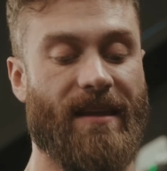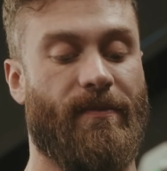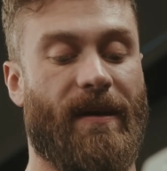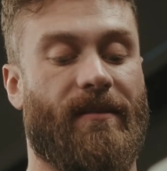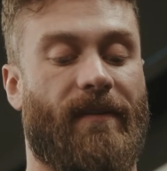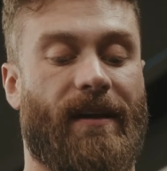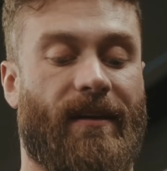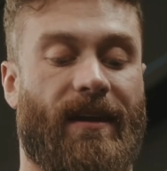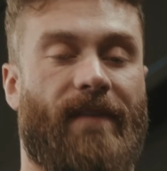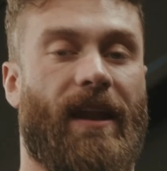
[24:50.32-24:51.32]
The best advice
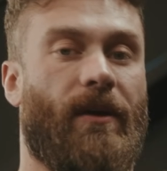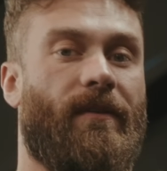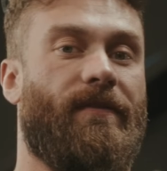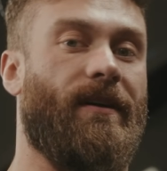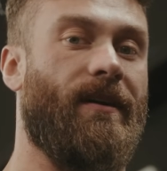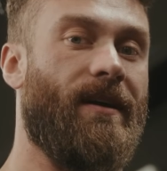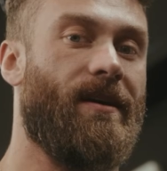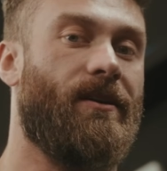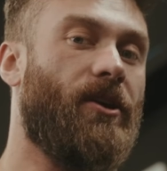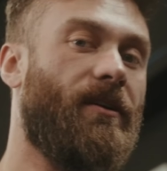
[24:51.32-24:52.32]
I can give anyone for
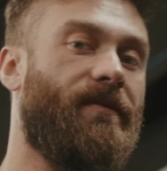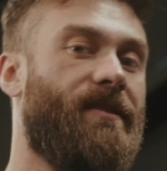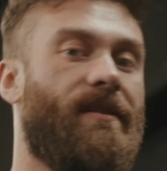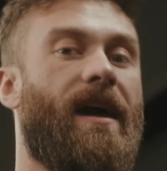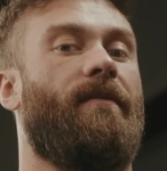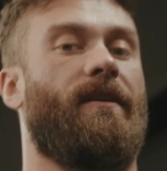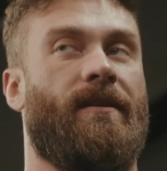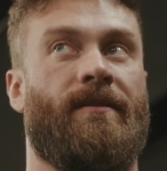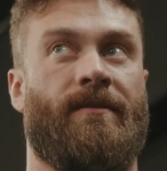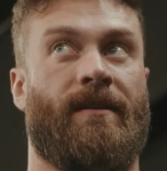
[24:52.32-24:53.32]
nerves ever.
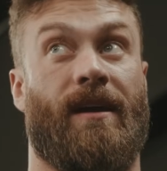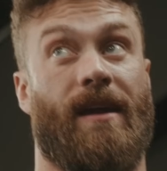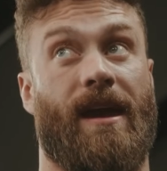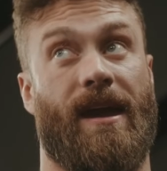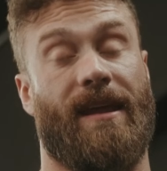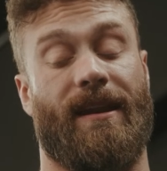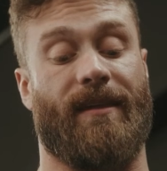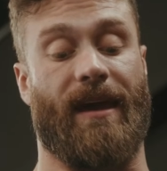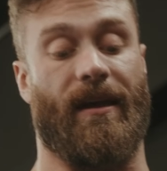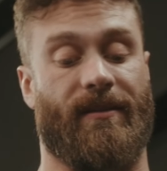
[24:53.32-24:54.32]
And
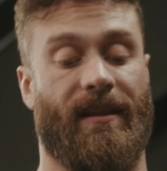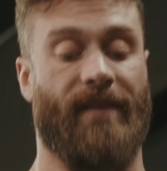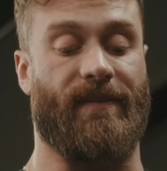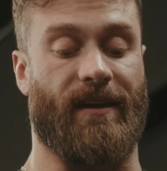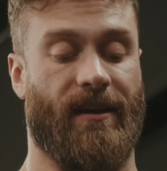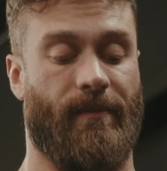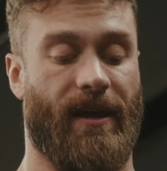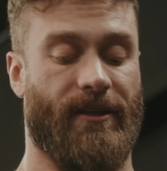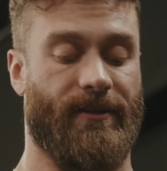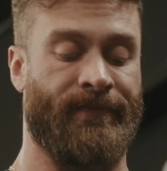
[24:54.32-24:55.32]
anything else in life that you can
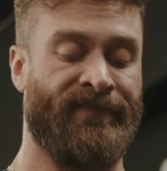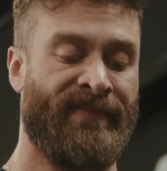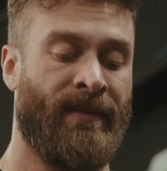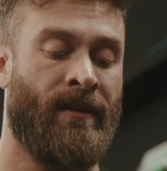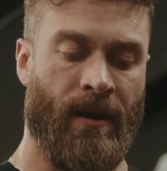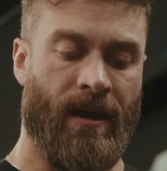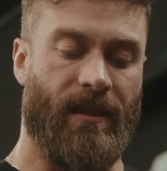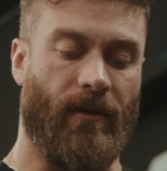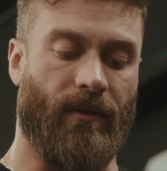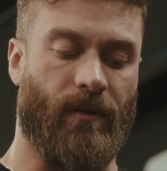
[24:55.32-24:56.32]
apply to. Is
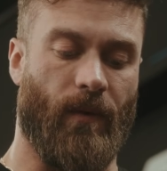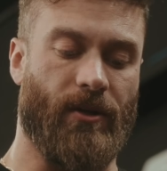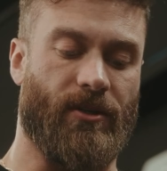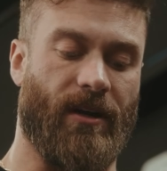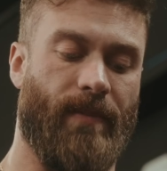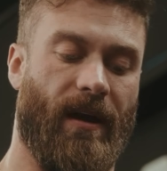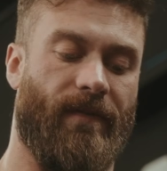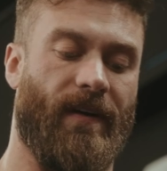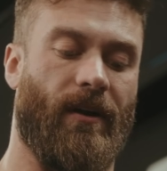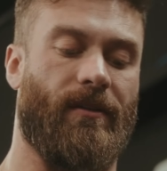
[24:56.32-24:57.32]
there a reason why you train
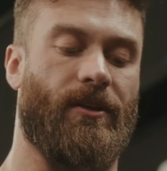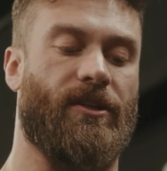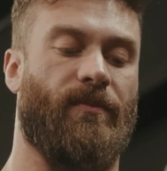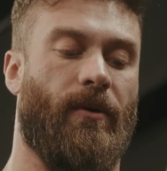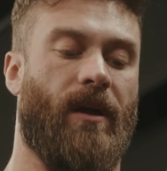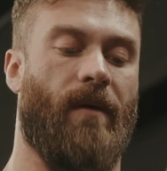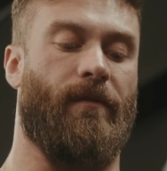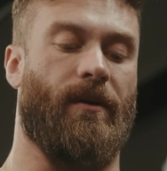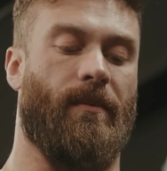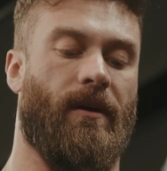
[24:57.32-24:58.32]
barefoot or is it just more
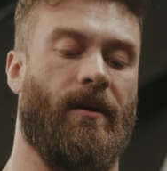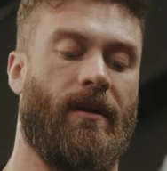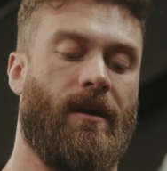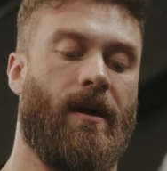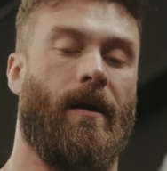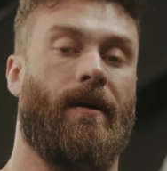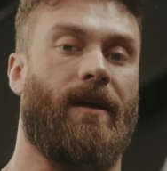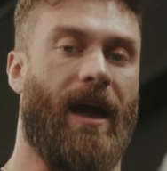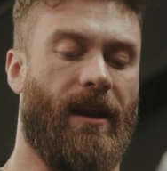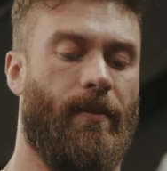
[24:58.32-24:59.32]
comfortable?
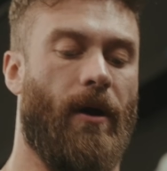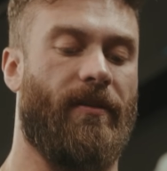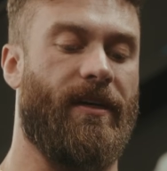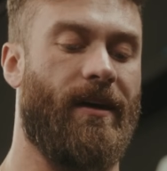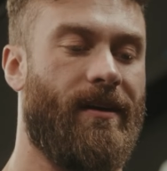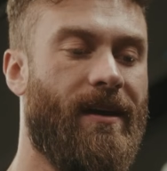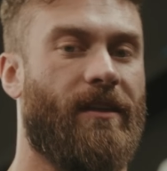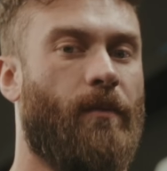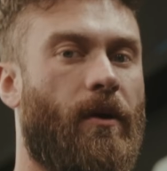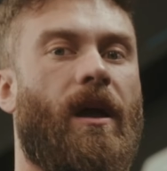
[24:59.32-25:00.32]
Kind of both,
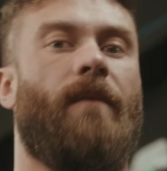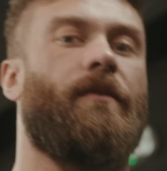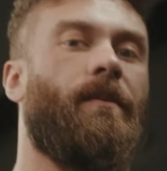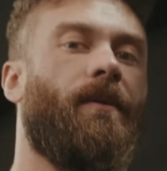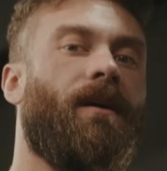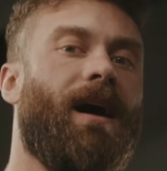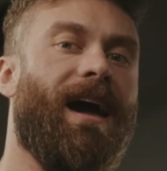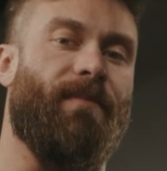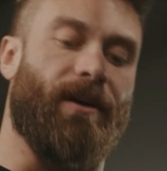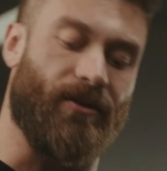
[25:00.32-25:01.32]
more comfortable. I
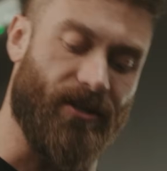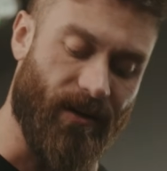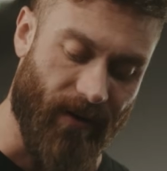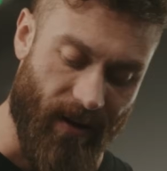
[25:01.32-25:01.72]
have my own gym.